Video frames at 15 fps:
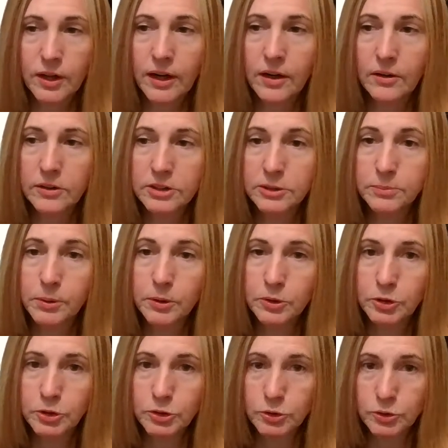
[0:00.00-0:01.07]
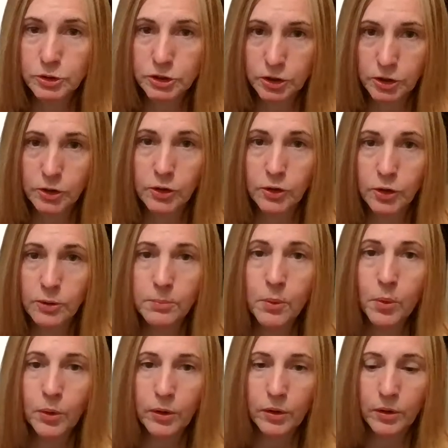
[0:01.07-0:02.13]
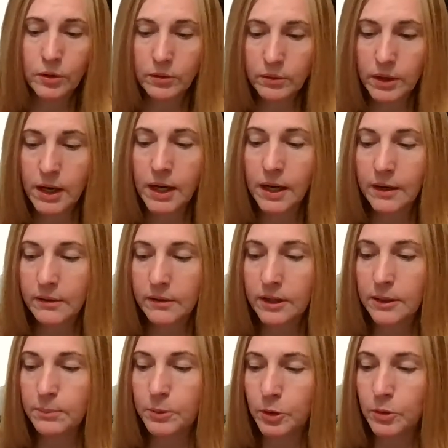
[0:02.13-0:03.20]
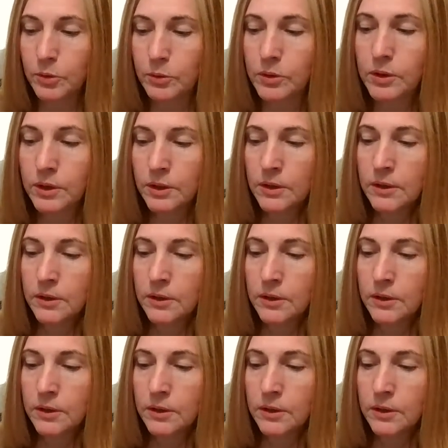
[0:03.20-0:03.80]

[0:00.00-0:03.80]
They are supposed to secure your border and keep you